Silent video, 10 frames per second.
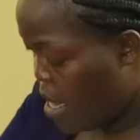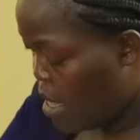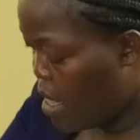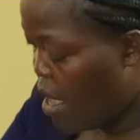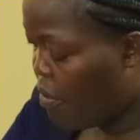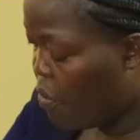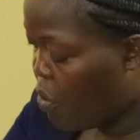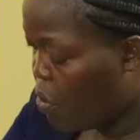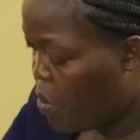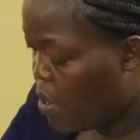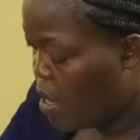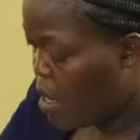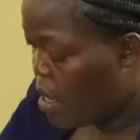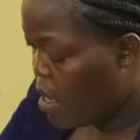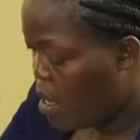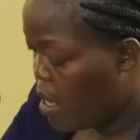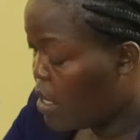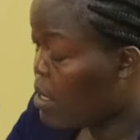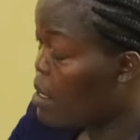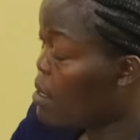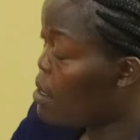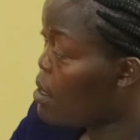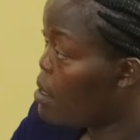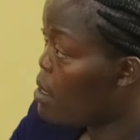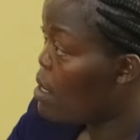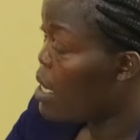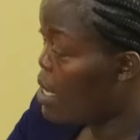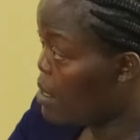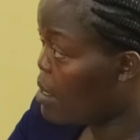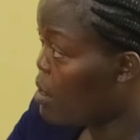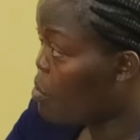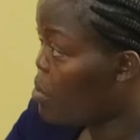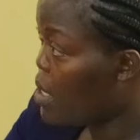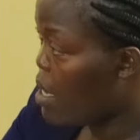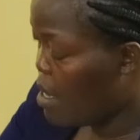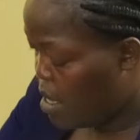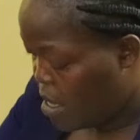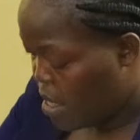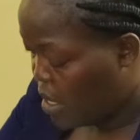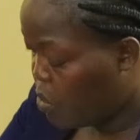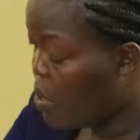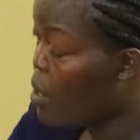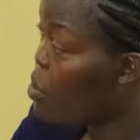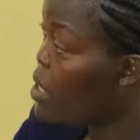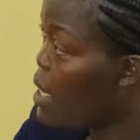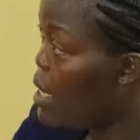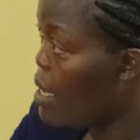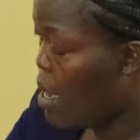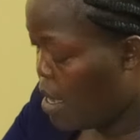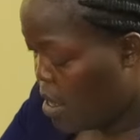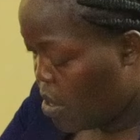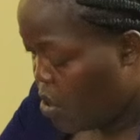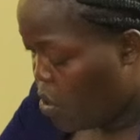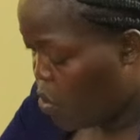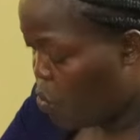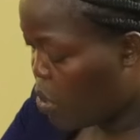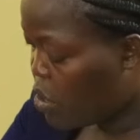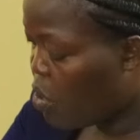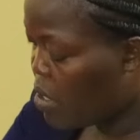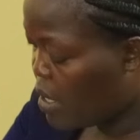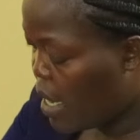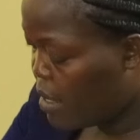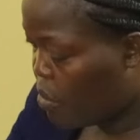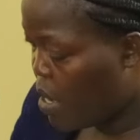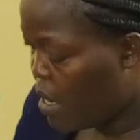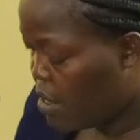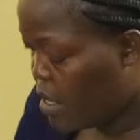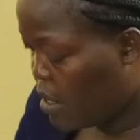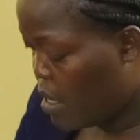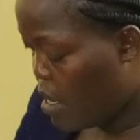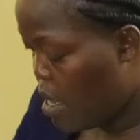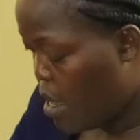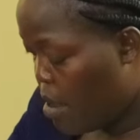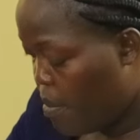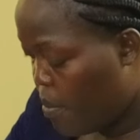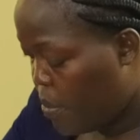And therefore, it is easy to say that we are not clear on what concerns we are addressing here.